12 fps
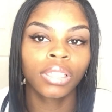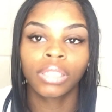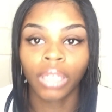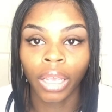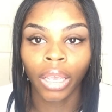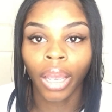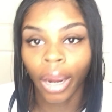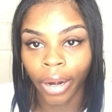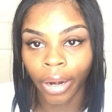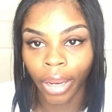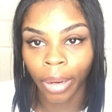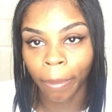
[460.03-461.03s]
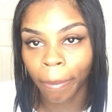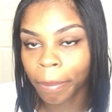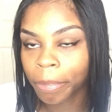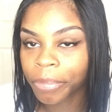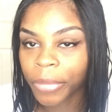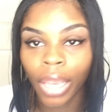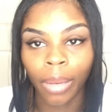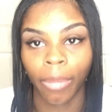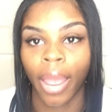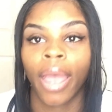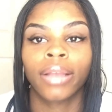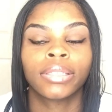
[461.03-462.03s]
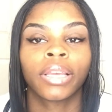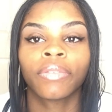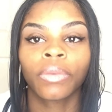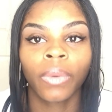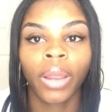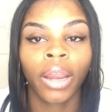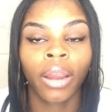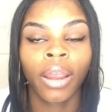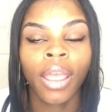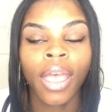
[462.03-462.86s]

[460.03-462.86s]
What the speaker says: sick, hurting, heating pads everywhere.